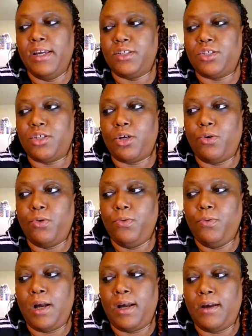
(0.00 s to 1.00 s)

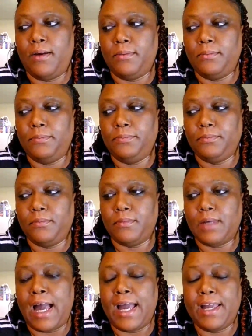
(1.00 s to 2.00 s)
So
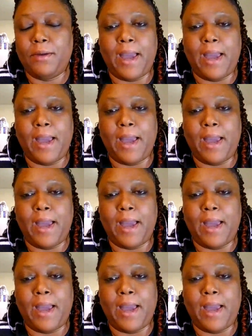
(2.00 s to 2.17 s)
I am